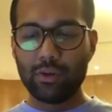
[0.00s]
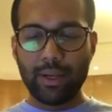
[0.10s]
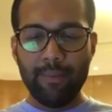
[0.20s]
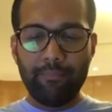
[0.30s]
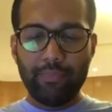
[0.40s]

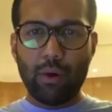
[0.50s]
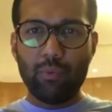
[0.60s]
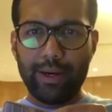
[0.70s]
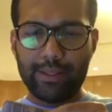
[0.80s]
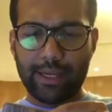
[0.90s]
Okay, now
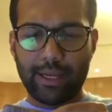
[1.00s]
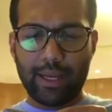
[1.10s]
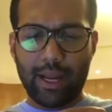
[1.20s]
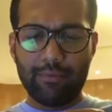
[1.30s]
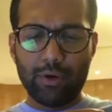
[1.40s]
wait a second,
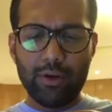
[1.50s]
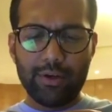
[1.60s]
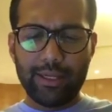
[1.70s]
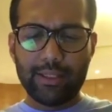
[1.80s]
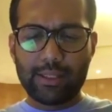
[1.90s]
I've got to
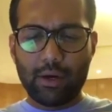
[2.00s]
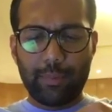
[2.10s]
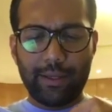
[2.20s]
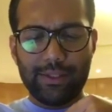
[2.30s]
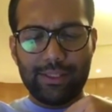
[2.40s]
take this out
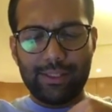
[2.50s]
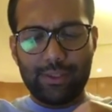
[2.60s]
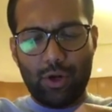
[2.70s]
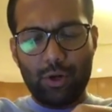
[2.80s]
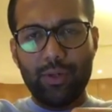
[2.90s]
because this is
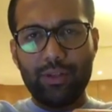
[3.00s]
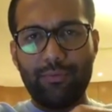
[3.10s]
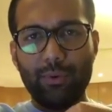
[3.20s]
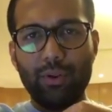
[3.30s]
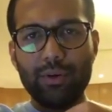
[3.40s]
not what the
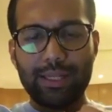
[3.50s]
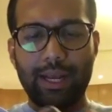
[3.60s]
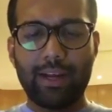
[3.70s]
phone looks like.